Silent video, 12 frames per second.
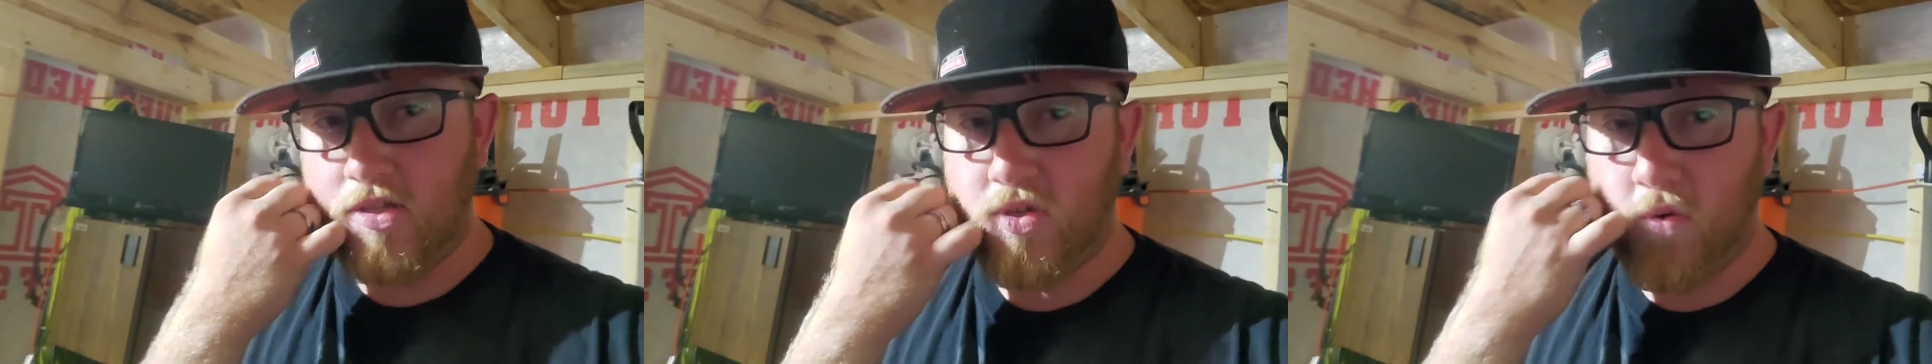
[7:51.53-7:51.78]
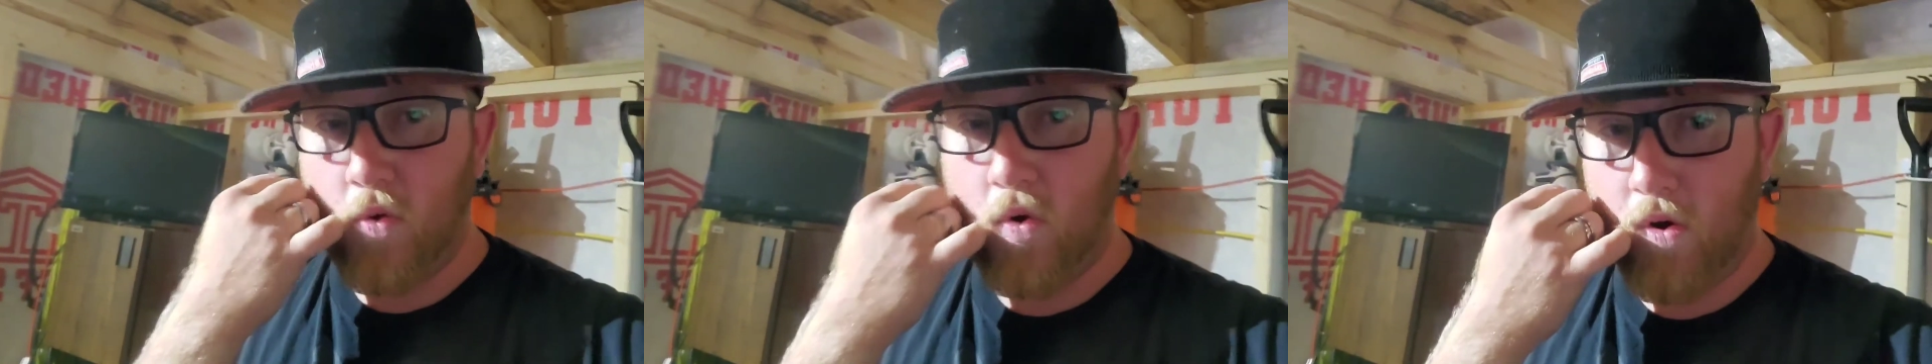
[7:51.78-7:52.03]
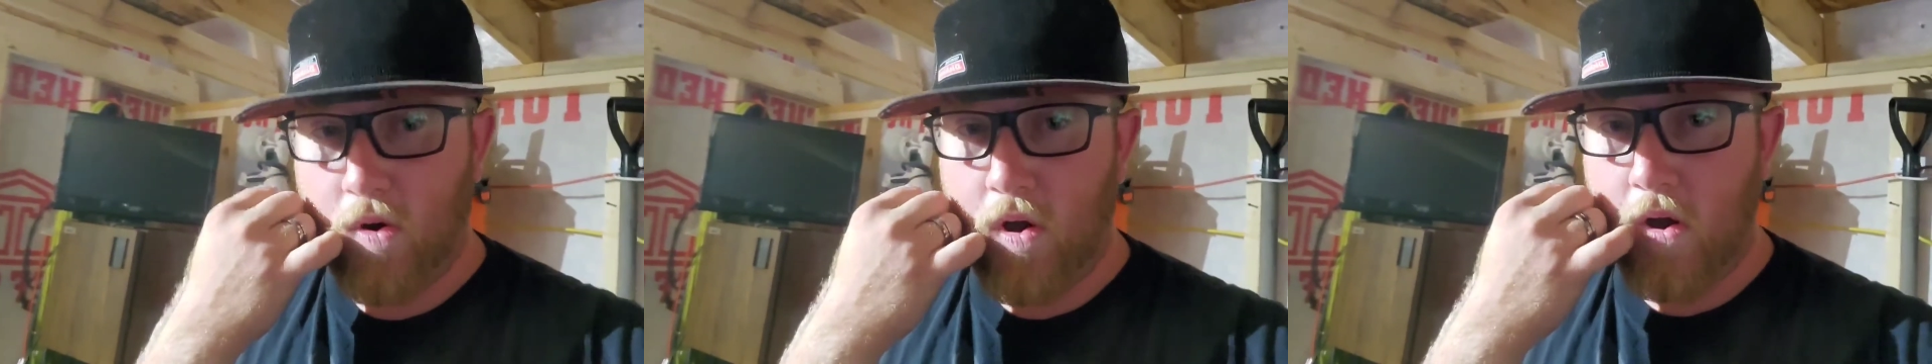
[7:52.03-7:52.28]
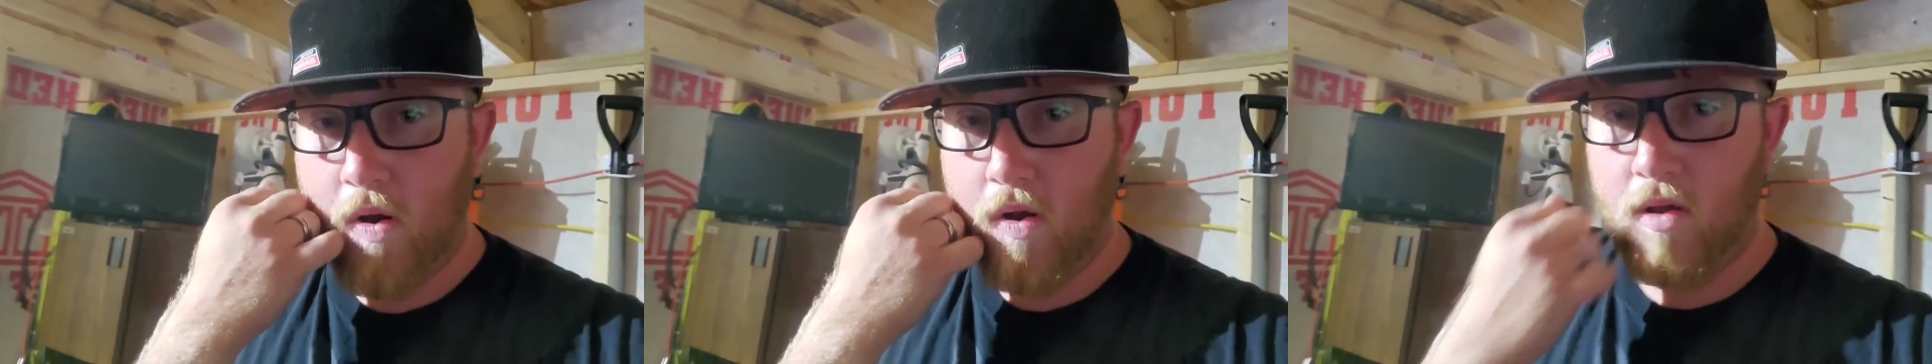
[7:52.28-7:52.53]
store,
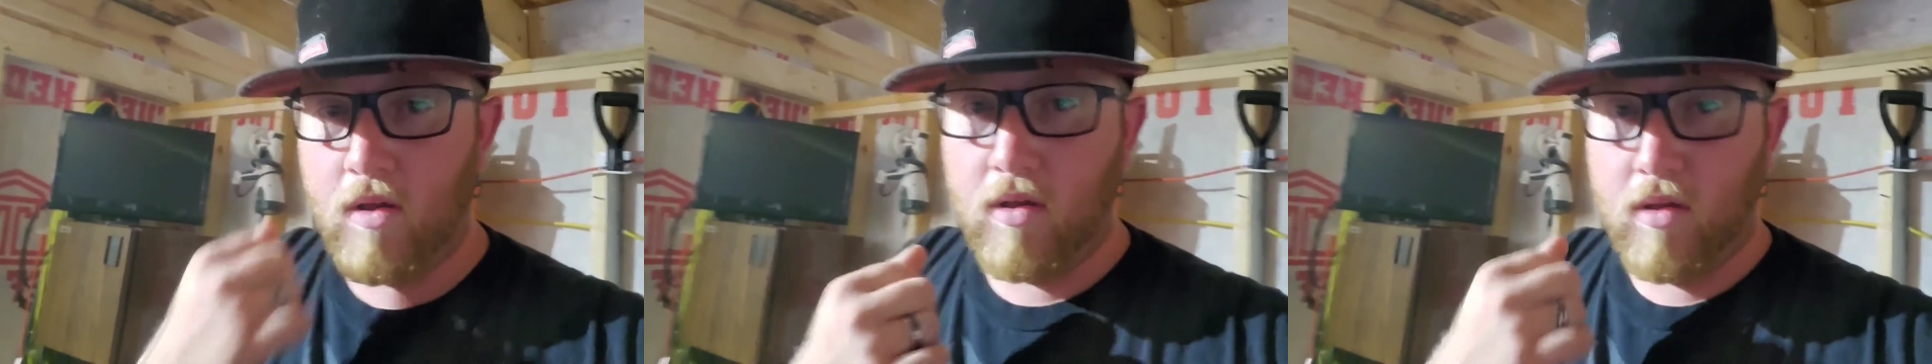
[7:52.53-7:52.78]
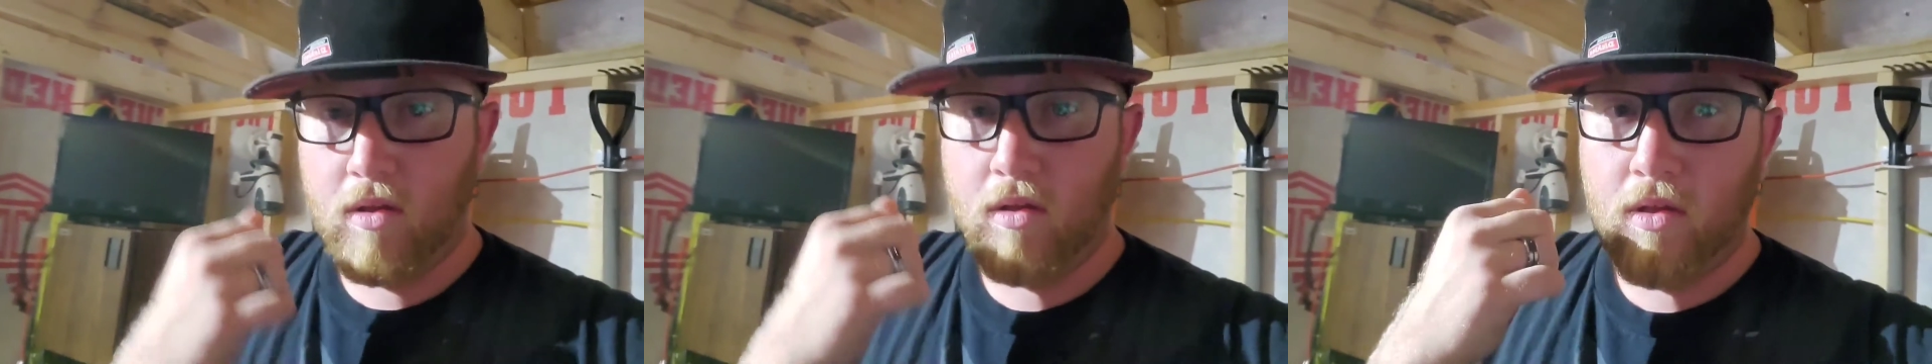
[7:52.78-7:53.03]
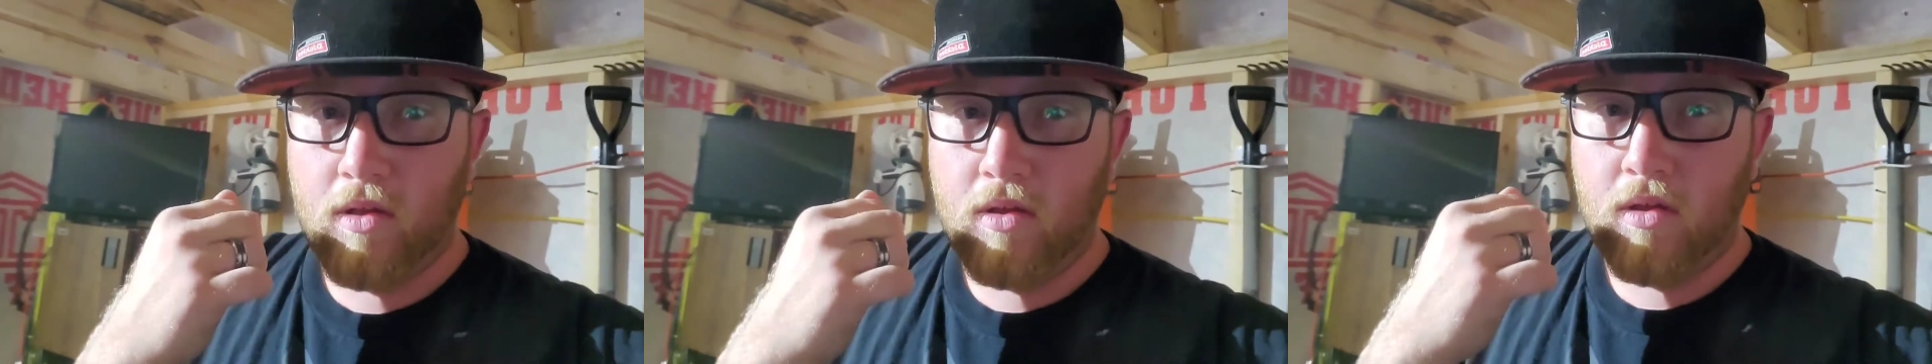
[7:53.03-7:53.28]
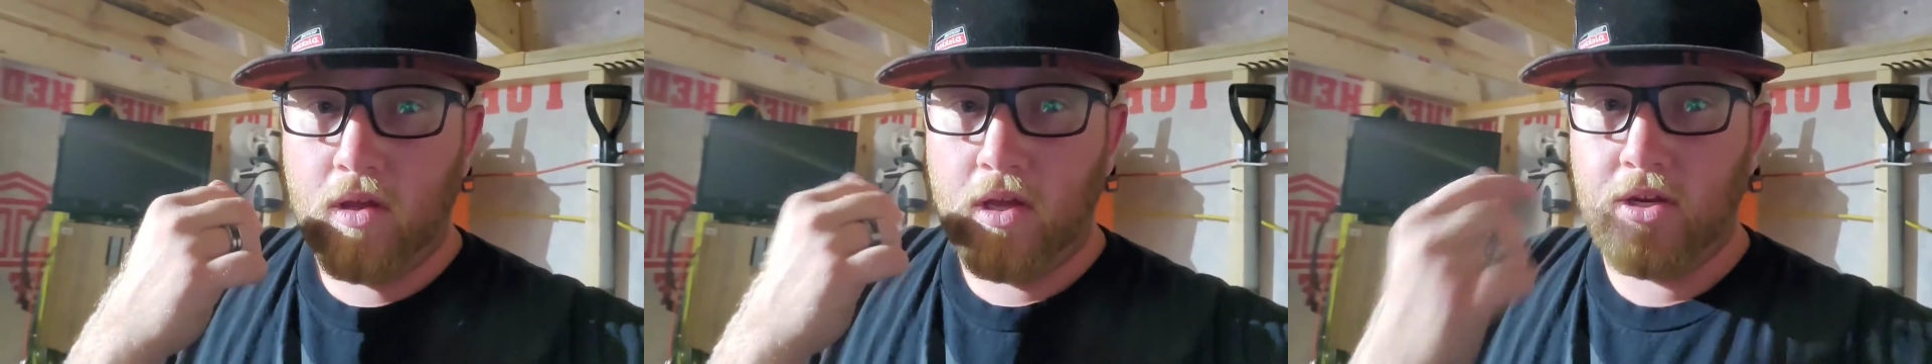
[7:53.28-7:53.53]

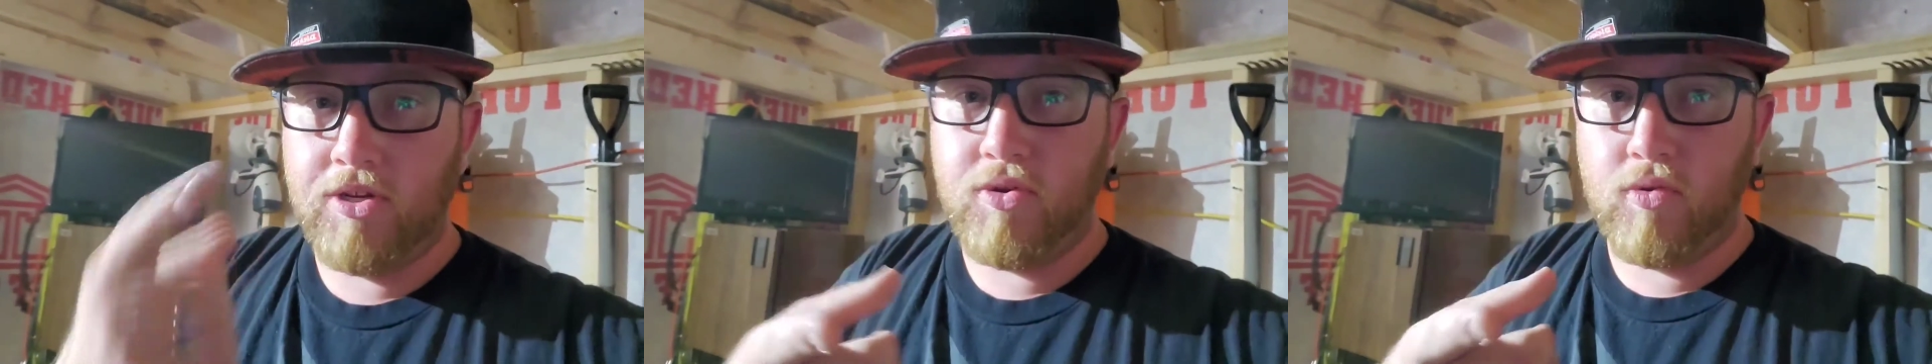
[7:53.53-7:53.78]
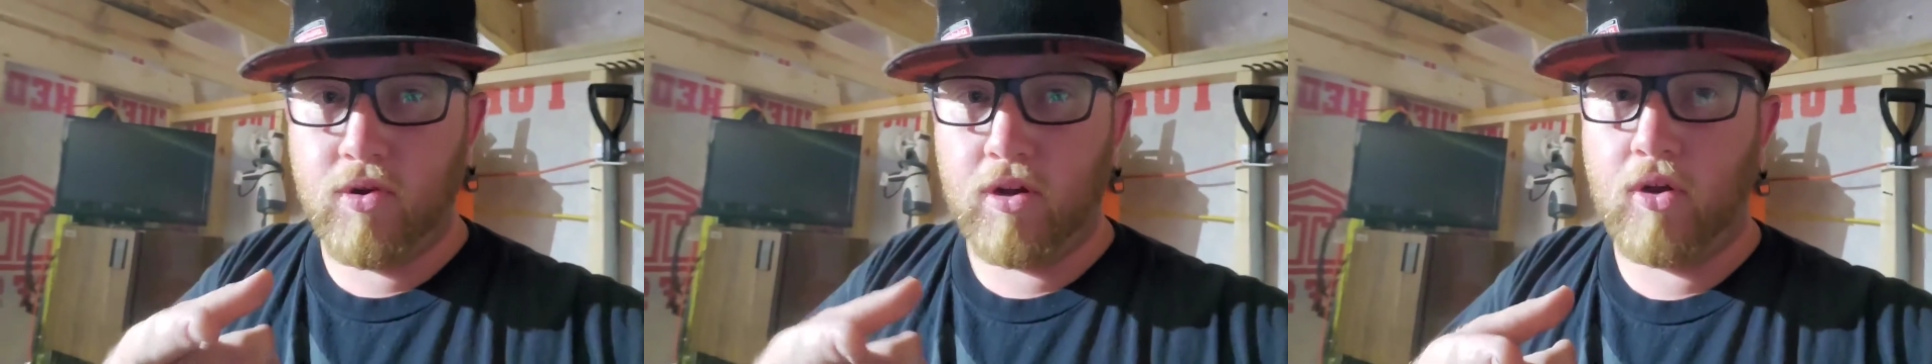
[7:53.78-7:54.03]
endured